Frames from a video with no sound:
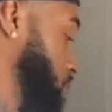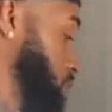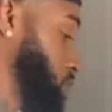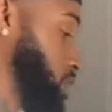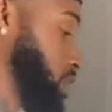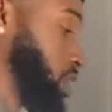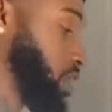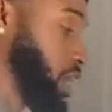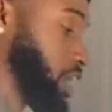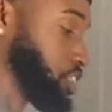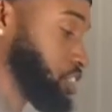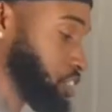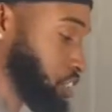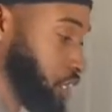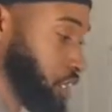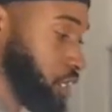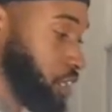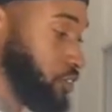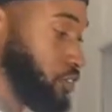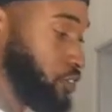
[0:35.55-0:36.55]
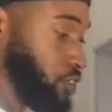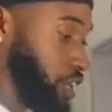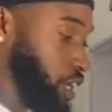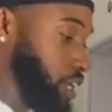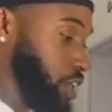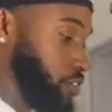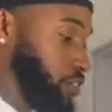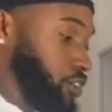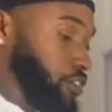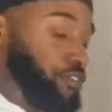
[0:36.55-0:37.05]
They got chicken
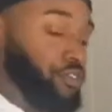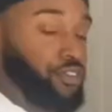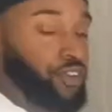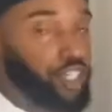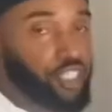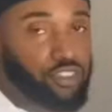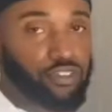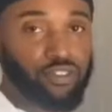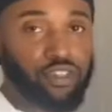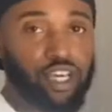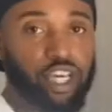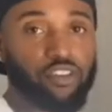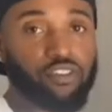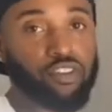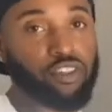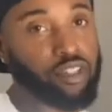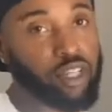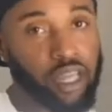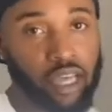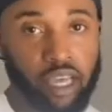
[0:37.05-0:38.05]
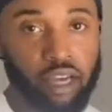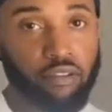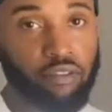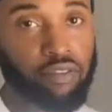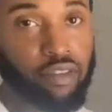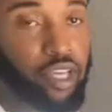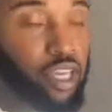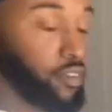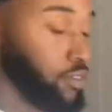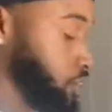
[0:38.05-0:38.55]
flavor, fish flavor, lamb
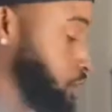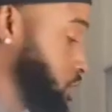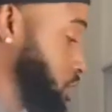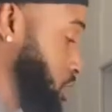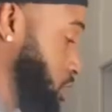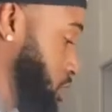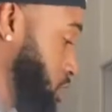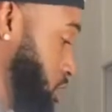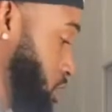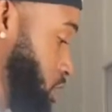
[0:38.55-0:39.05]
flavor,